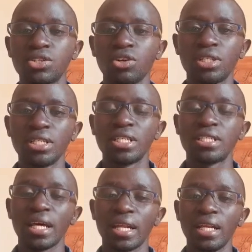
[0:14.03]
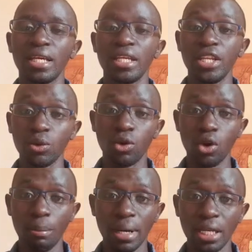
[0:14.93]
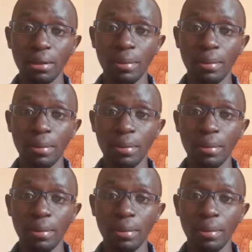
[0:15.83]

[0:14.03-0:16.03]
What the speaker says: not necessarily new globally,